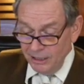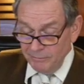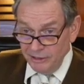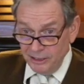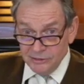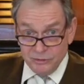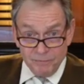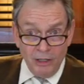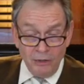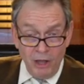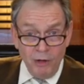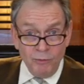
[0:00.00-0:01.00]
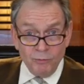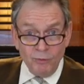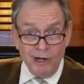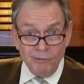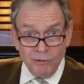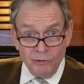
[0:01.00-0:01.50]
because along with
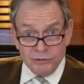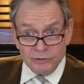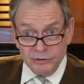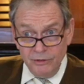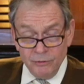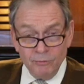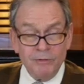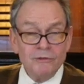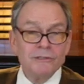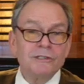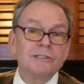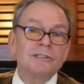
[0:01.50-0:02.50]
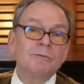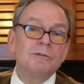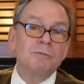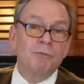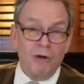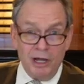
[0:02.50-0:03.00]
railroads, the river system was
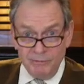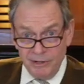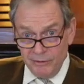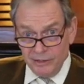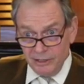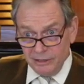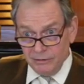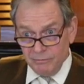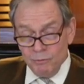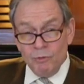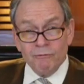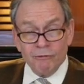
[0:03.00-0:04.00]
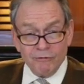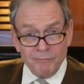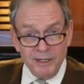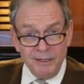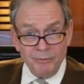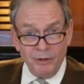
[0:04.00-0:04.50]
the primary mover of
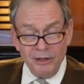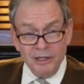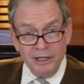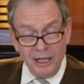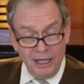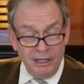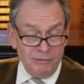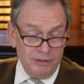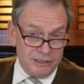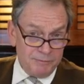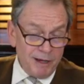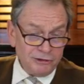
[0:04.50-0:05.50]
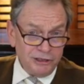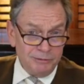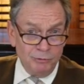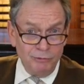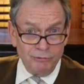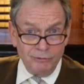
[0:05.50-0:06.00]
people, especially
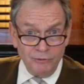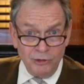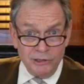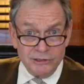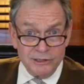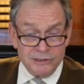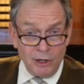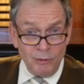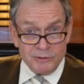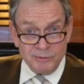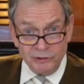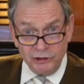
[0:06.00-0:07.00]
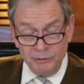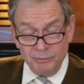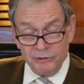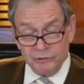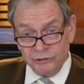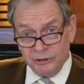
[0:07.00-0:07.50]
mover of goods. It's always been
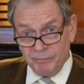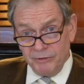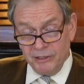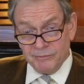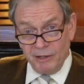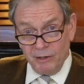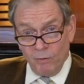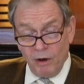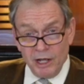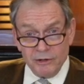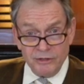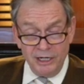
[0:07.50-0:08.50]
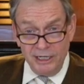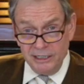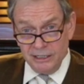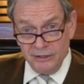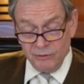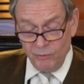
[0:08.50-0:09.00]
cheaper to ship things by water than
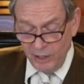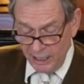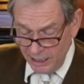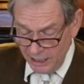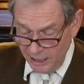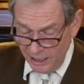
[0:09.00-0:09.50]
any other way.